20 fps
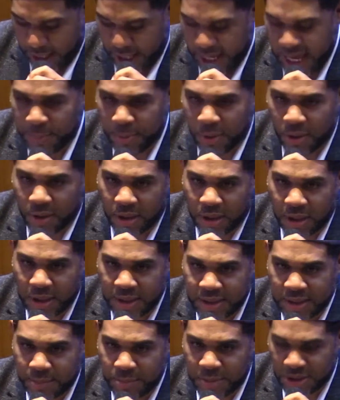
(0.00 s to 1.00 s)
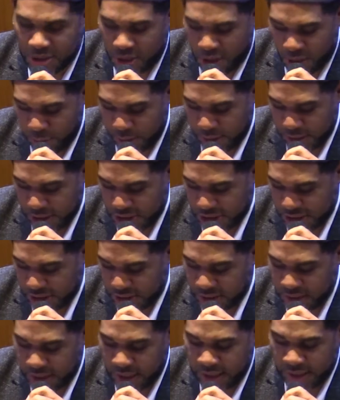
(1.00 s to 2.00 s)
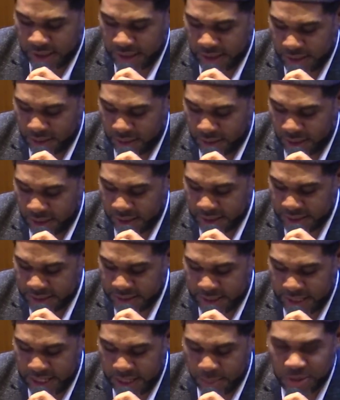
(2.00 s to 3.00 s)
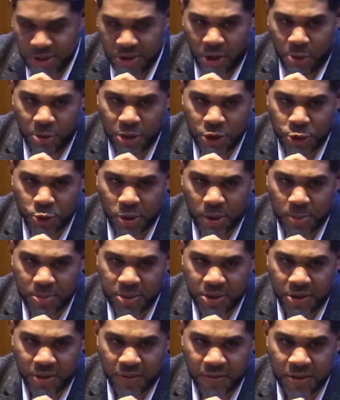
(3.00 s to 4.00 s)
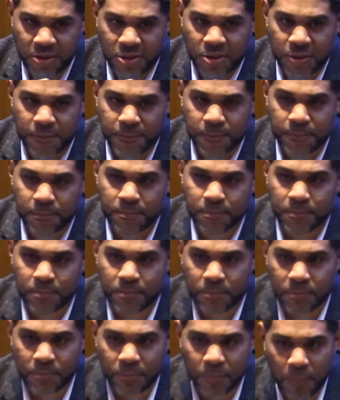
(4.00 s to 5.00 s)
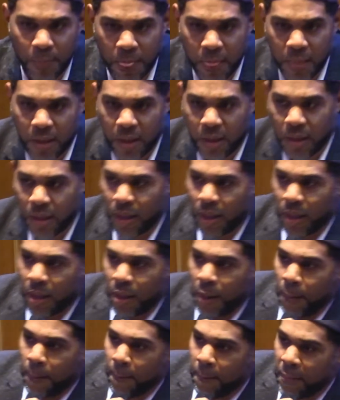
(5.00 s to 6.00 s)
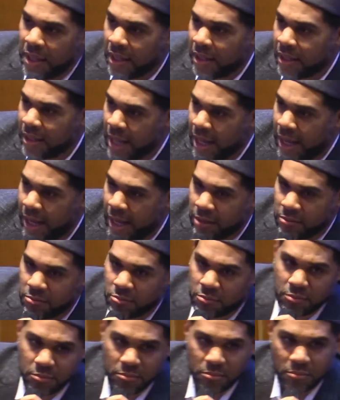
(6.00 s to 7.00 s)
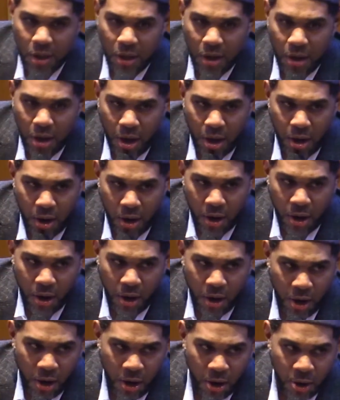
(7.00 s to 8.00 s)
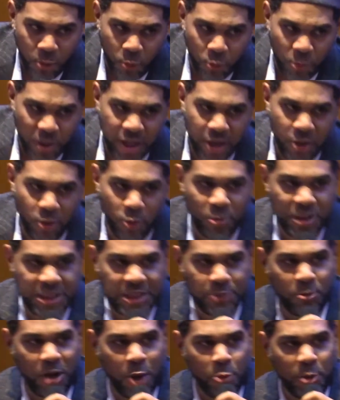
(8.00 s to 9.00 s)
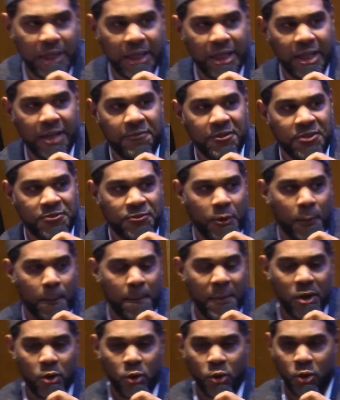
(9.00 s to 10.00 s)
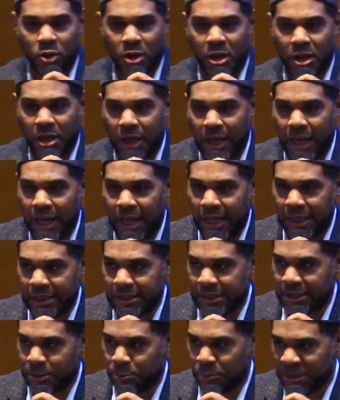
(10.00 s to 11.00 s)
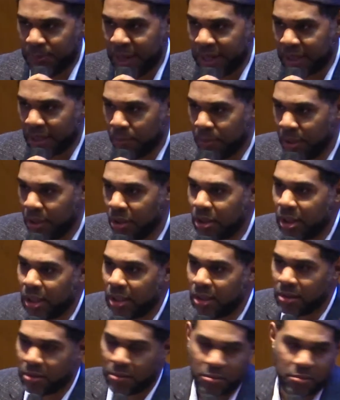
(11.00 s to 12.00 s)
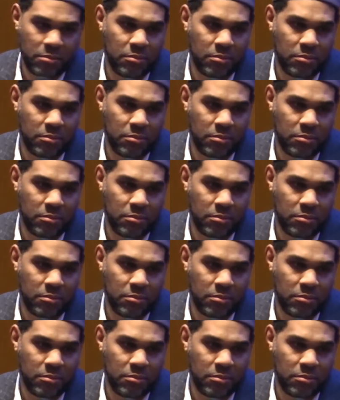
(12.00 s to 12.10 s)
capitalism is our religion and Islam is our ritual observance. Meaning that our real reason why we live is for middle class respectability.